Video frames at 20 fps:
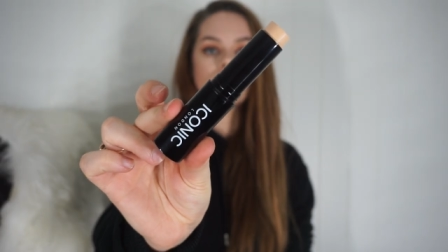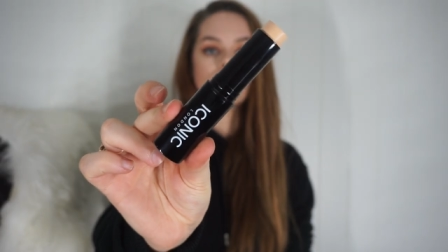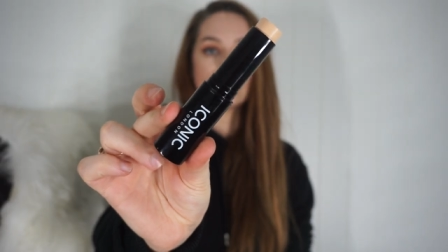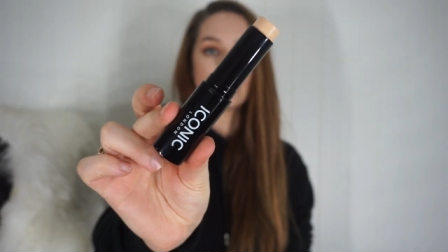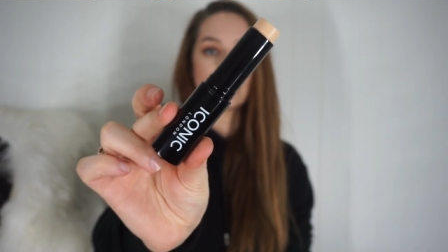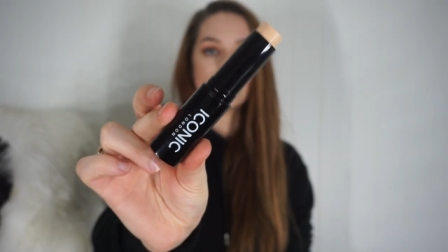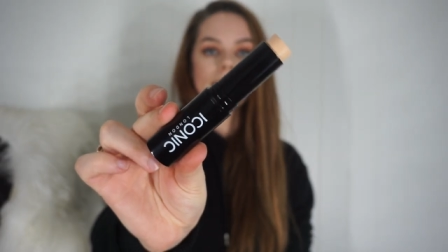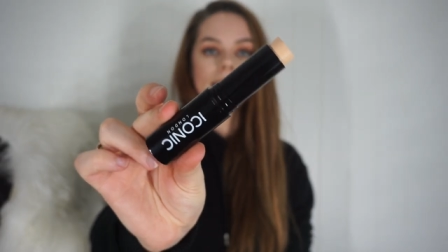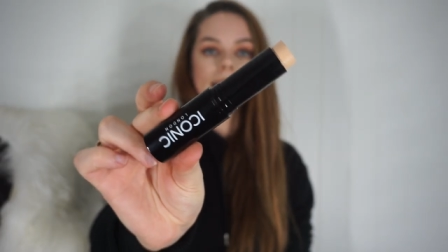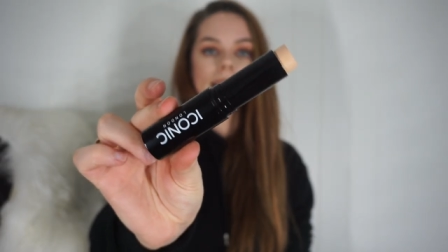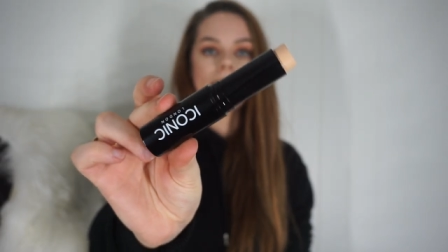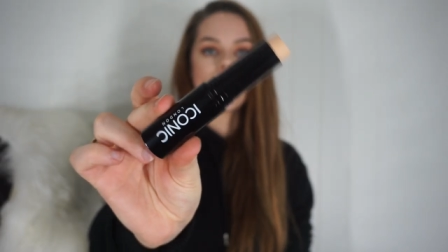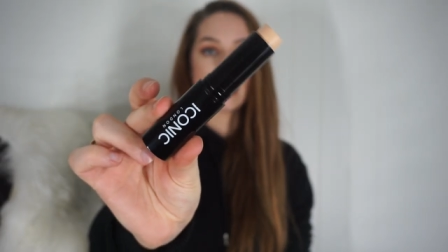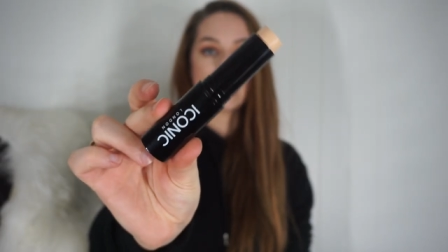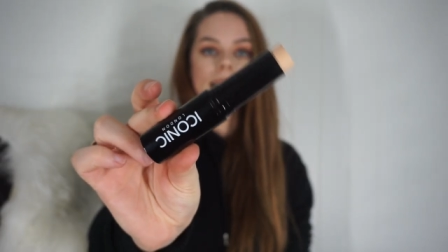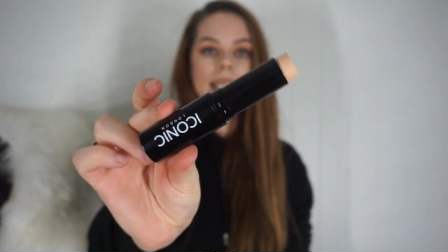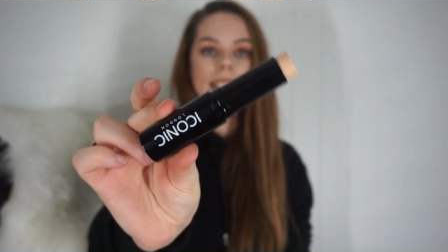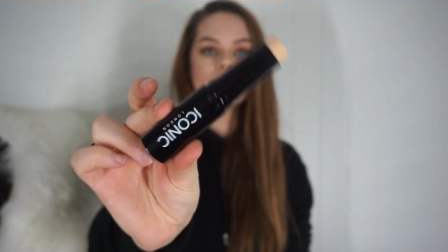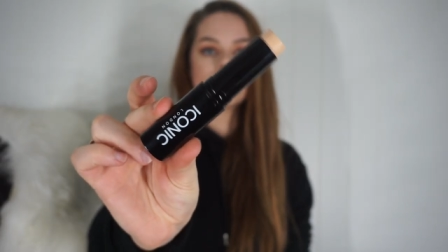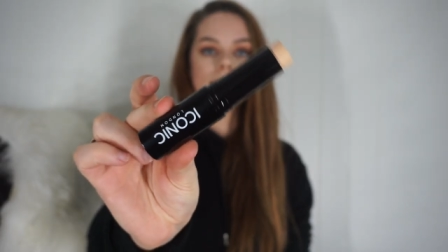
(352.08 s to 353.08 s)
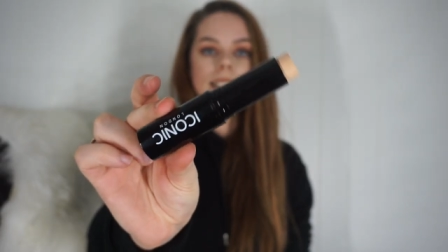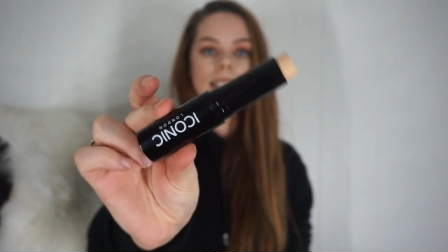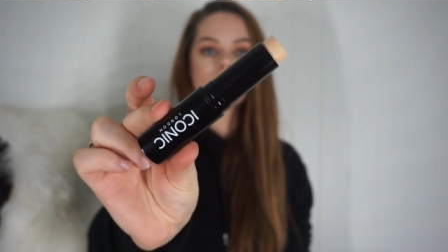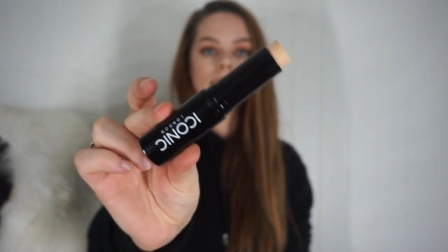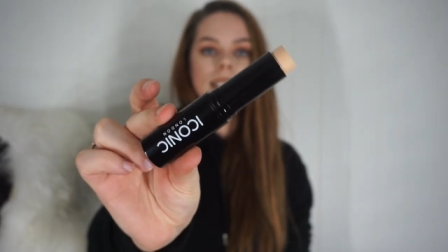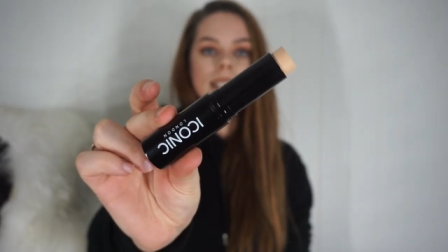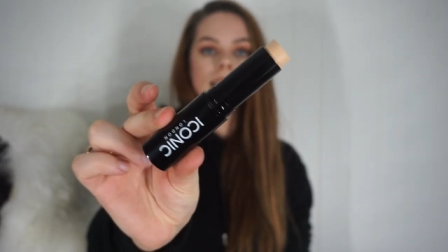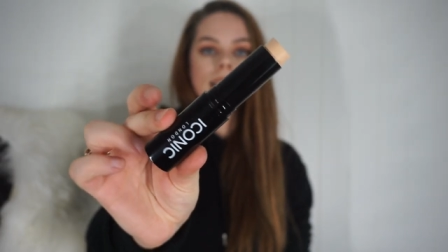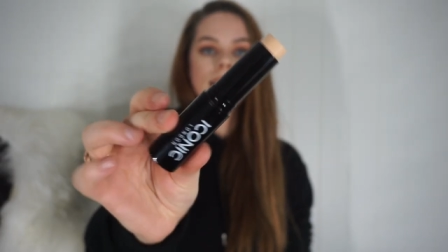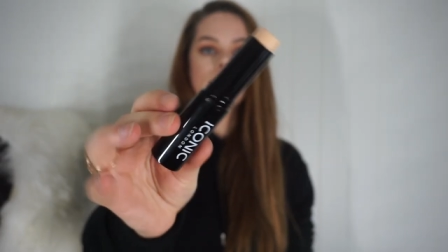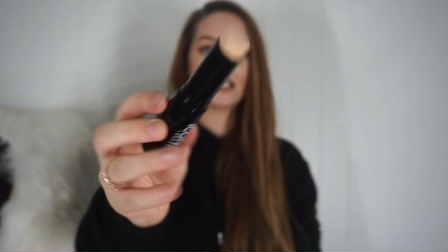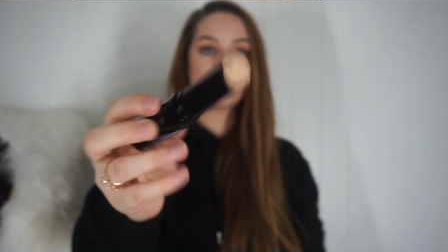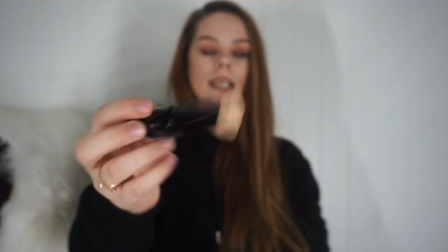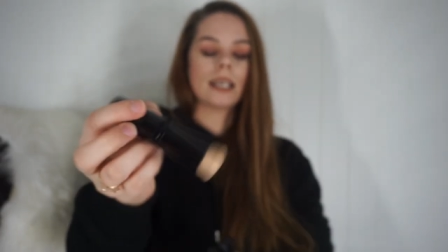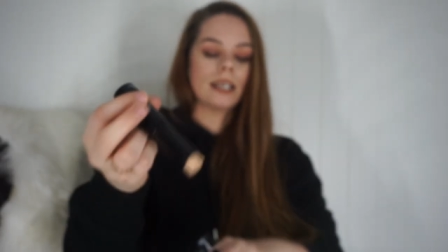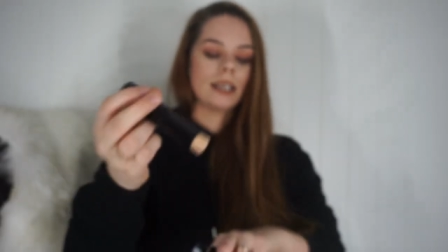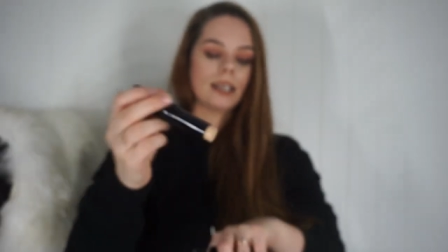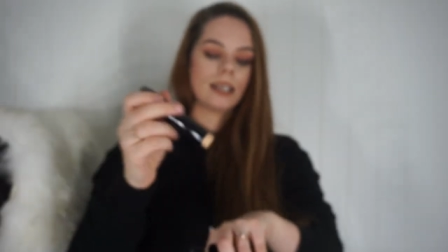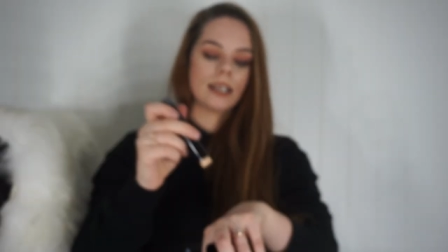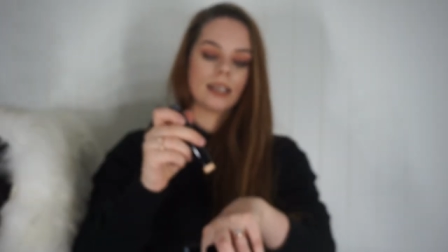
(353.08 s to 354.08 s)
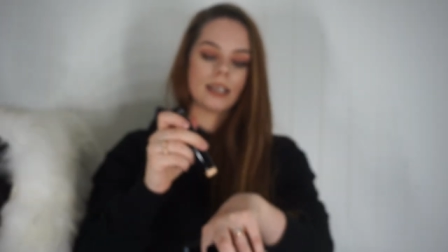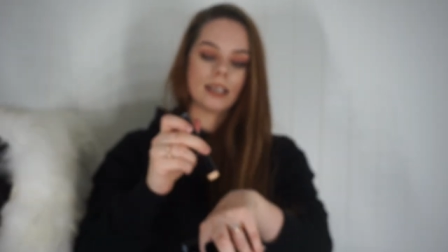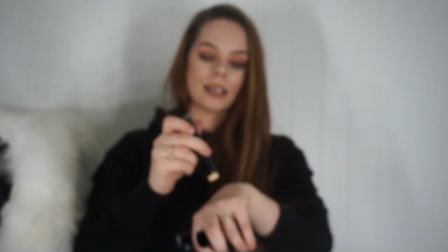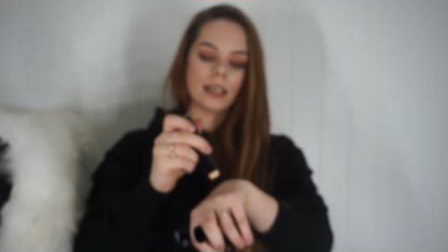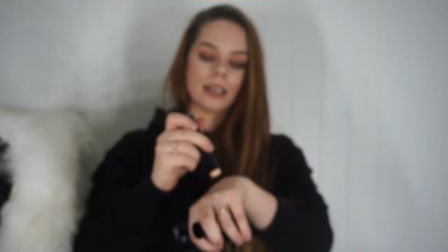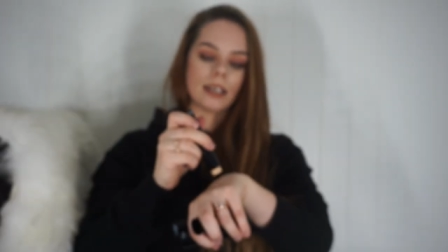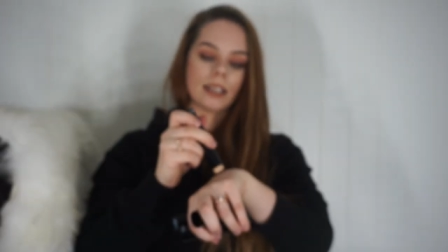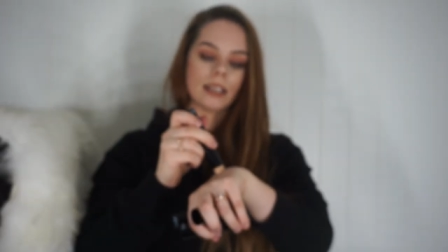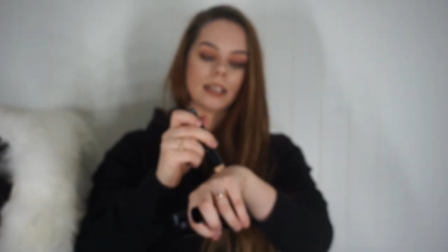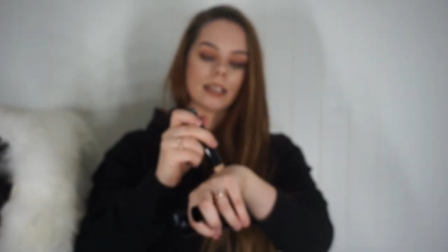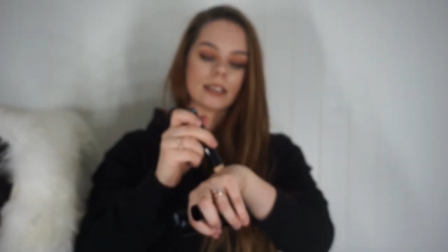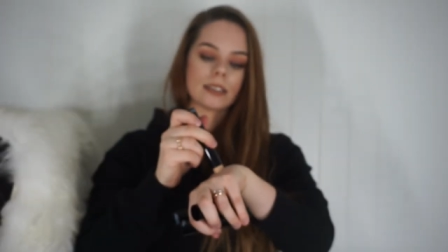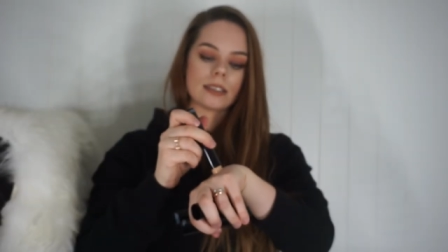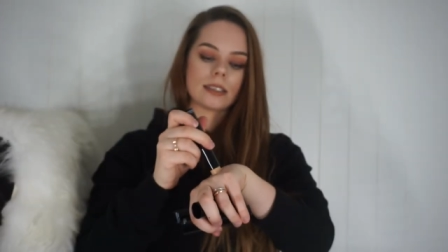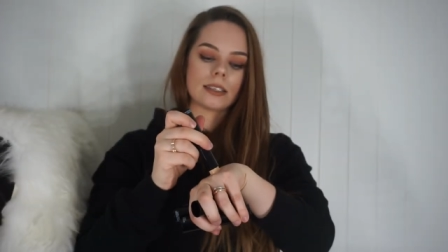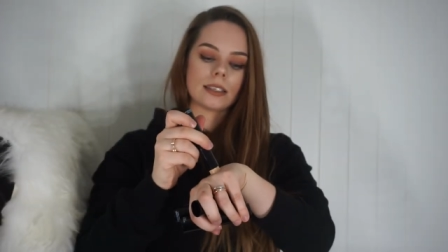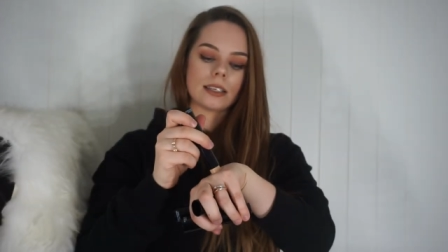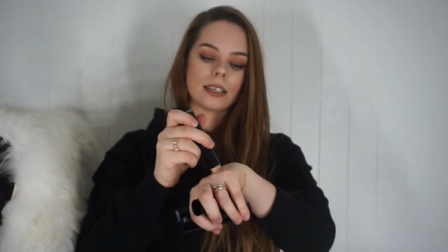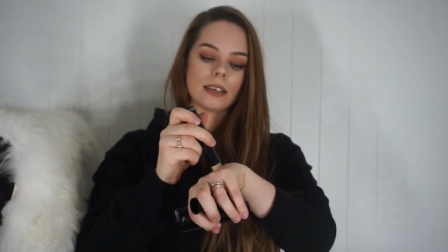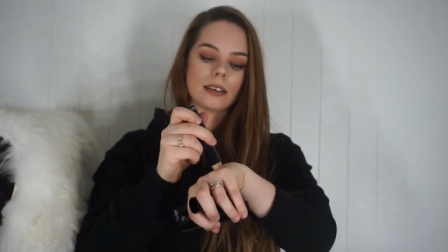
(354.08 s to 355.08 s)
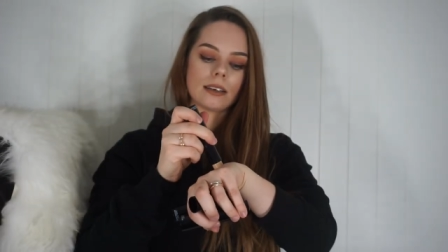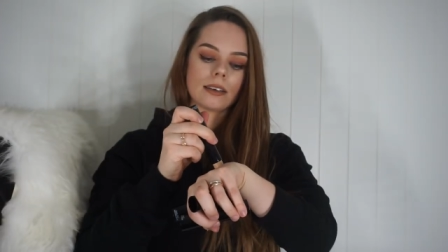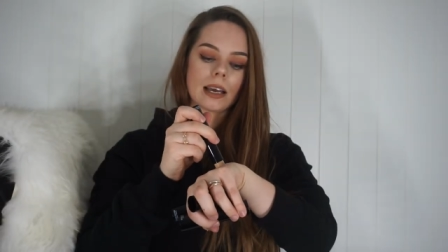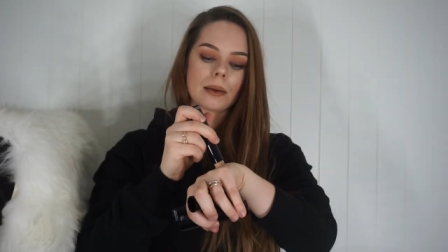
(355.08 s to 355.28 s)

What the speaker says: Like that. And let's see,